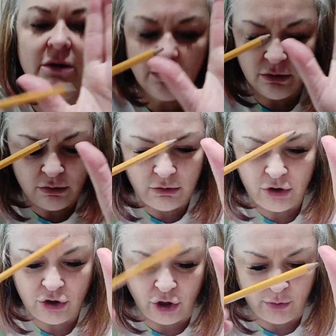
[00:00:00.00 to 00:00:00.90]
me
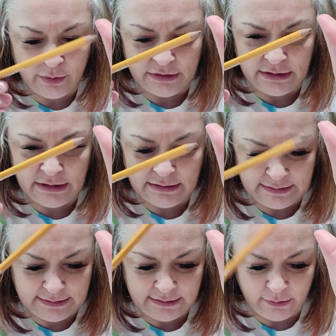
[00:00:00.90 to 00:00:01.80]
go sharpen
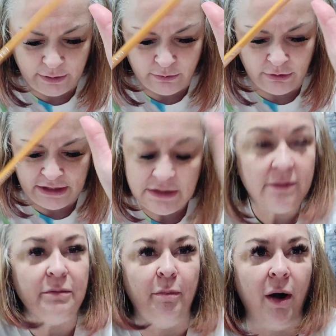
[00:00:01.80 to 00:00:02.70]
this. It'll be
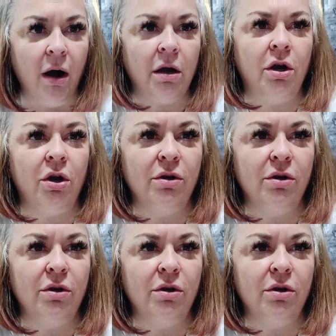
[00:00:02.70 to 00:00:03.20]
right back.